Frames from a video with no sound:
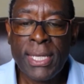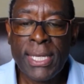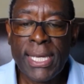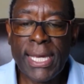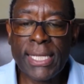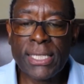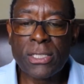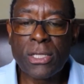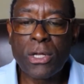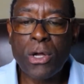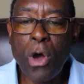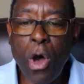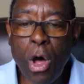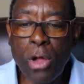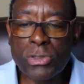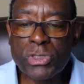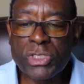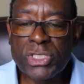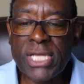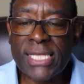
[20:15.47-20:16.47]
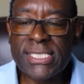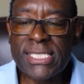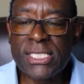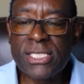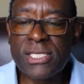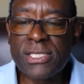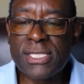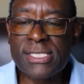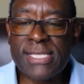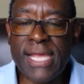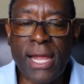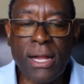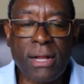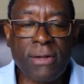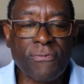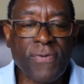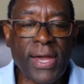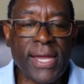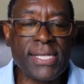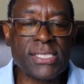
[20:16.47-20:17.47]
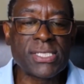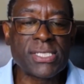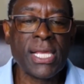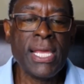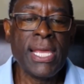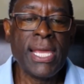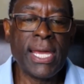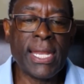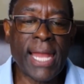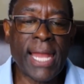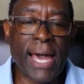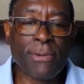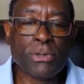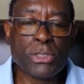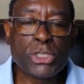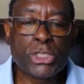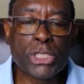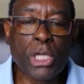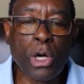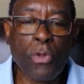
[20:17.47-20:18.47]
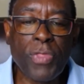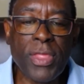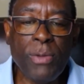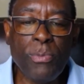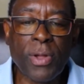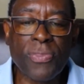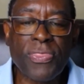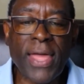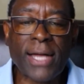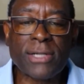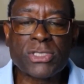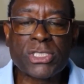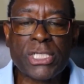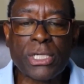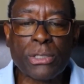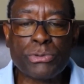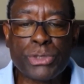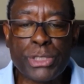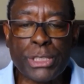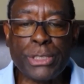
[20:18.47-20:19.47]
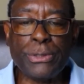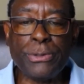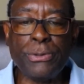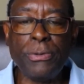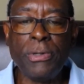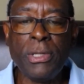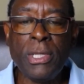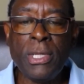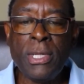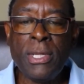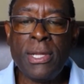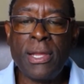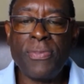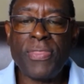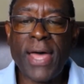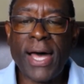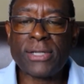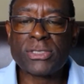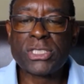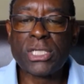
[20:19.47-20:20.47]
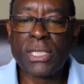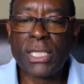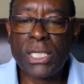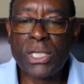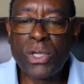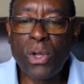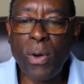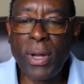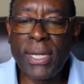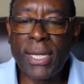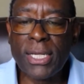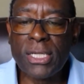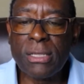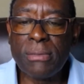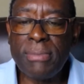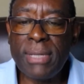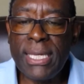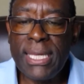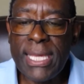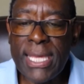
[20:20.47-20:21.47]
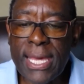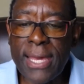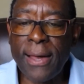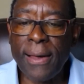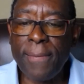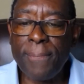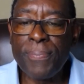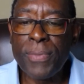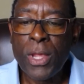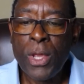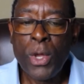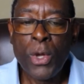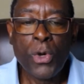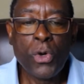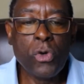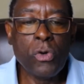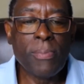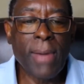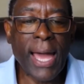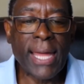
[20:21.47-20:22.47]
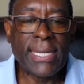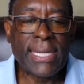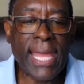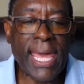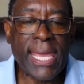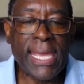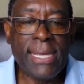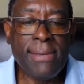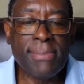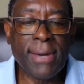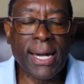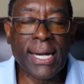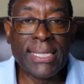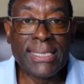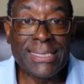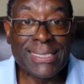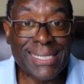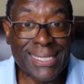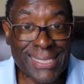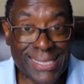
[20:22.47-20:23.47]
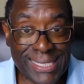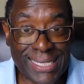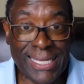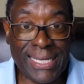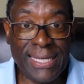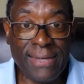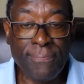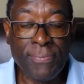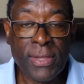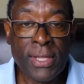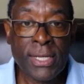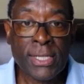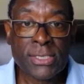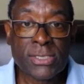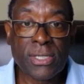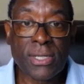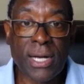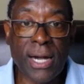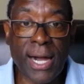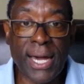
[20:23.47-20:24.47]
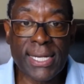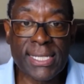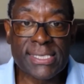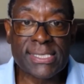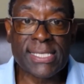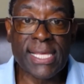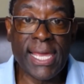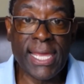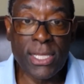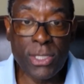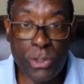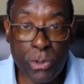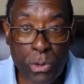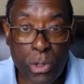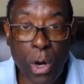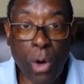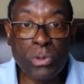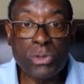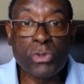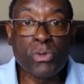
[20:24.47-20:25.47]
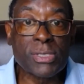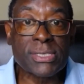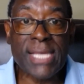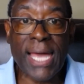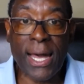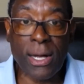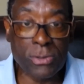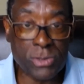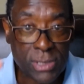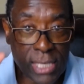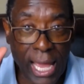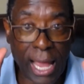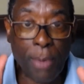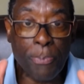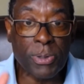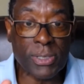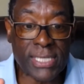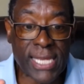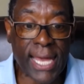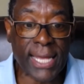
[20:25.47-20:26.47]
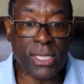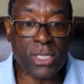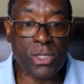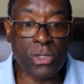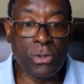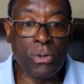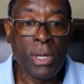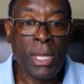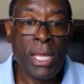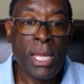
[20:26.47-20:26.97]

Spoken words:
And call Jesse to the sacrifice, and I will show thee what thou shalt do. And thou shalt anoint unto me him whom I name unto thee. So God is saying, you go to his house, I'll protect you,